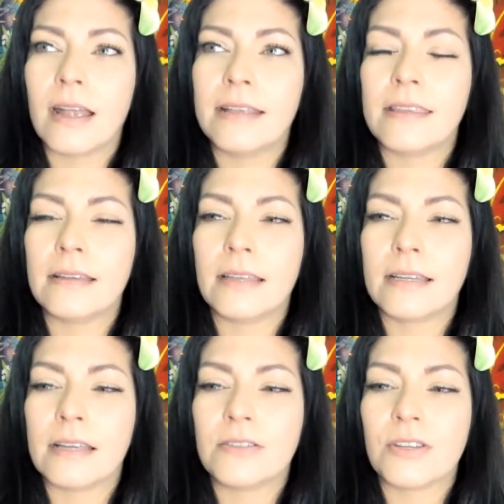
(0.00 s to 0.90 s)
I think
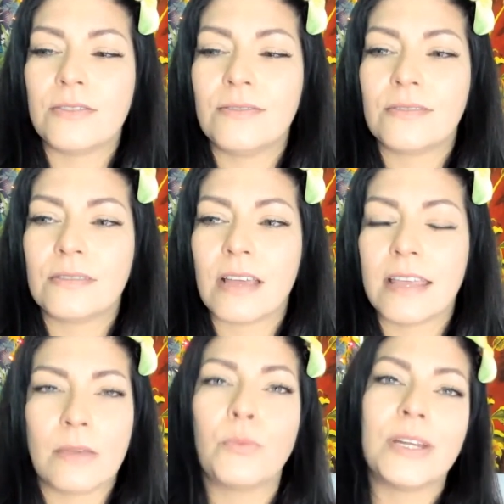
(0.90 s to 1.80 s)
like I just, I
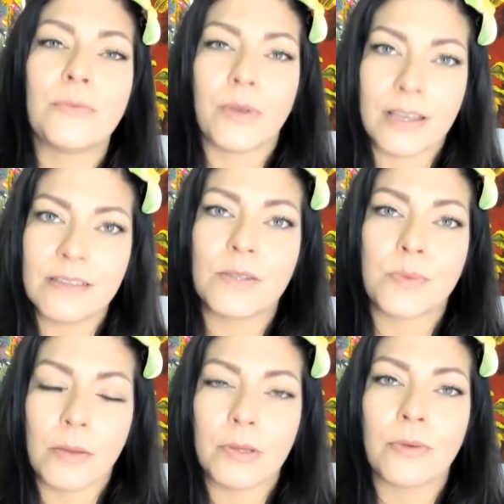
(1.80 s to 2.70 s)
think what it was is
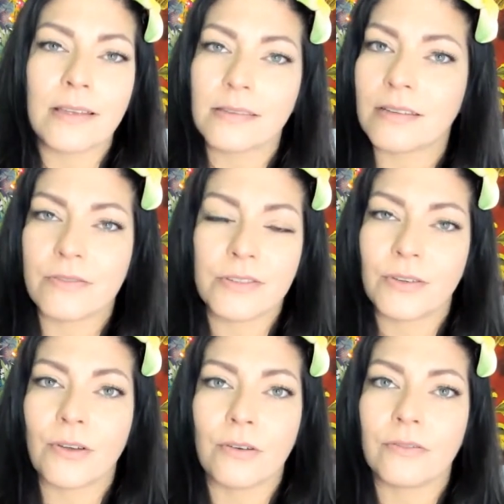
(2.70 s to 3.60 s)
probably wrestling just
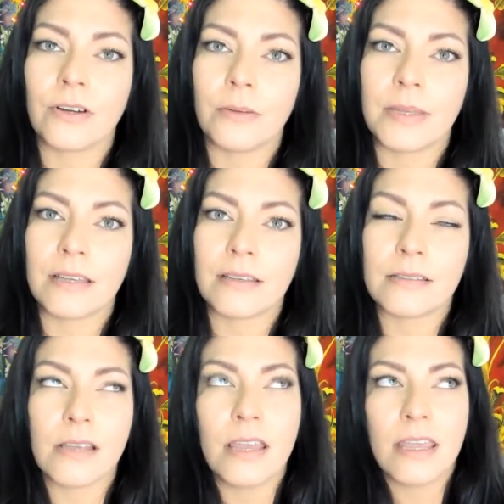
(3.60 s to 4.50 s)
took over,
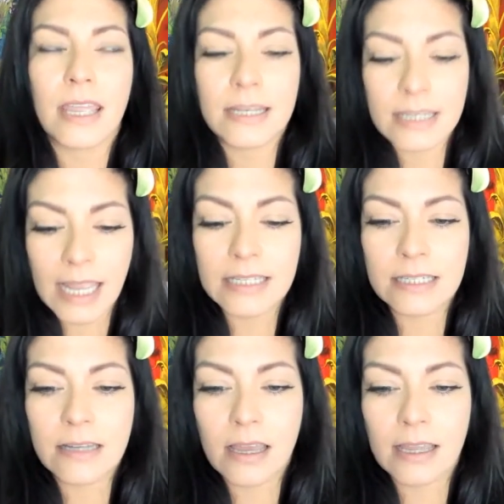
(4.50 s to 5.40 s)
because in
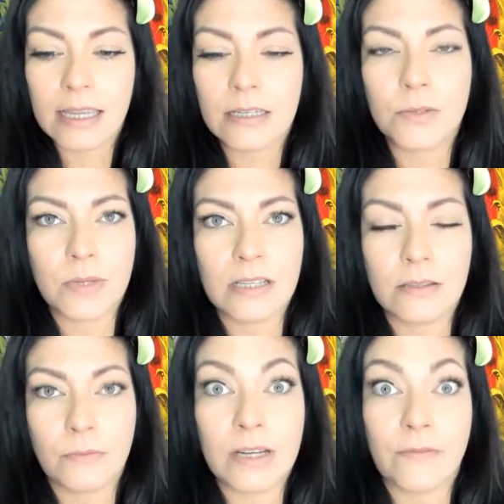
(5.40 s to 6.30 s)
ninety-nine is when I,
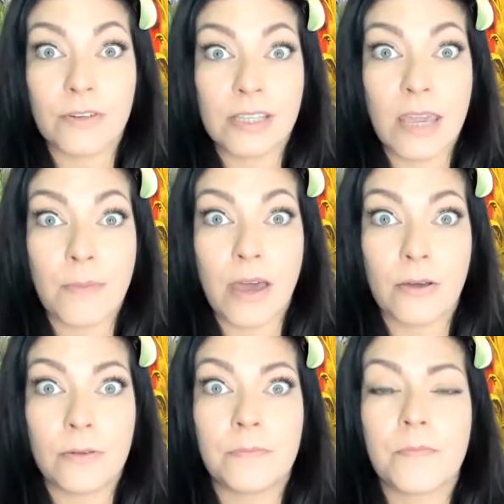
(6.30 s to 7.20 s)
when it first came out,